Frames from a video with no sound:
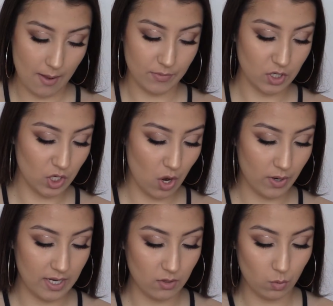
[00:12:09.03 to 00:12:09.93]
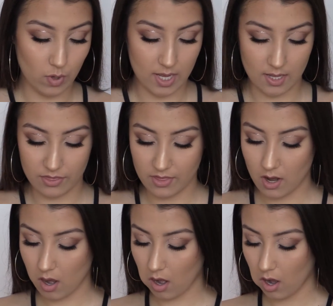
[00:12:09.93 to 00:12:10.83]
I'm gonna go in with
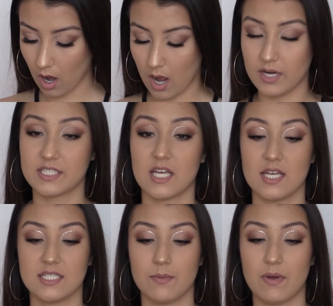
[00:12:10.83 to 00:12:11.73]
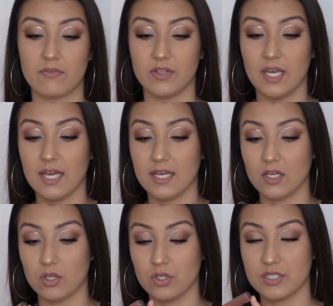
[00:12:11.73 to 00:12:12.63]
Anastasia Beverly
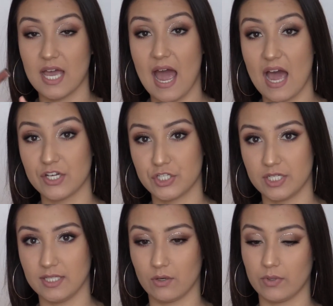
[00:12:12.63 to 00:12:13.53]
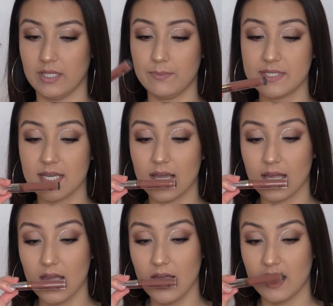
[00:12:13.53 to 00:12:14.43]
Hills Ashton Liquid
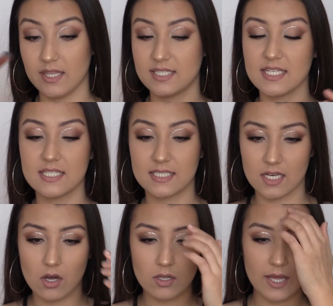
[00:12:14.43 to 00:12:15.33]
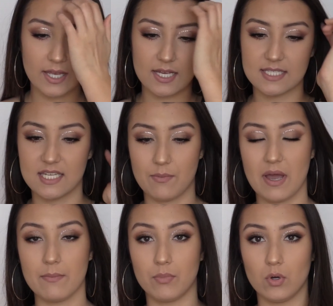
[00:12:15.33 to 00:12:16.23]
Lipstick. This is still like a
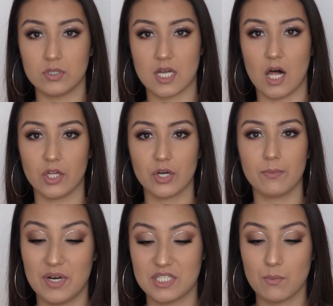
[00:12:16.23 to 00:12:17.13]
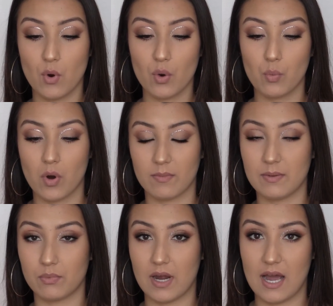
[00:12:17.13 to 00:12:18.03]
semi-bold color, but it's a more
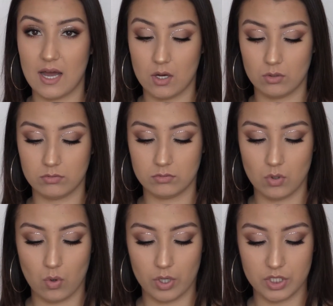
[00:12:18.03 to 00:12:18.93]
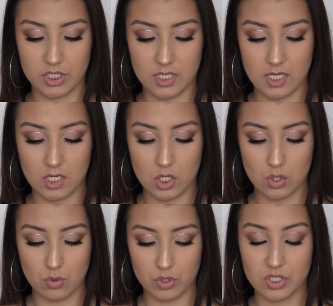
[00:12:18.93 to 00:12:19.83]
warmy brown, orangey
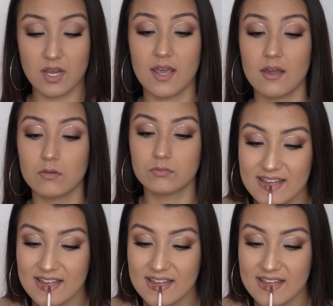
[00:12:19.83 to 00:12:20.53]
nude shade.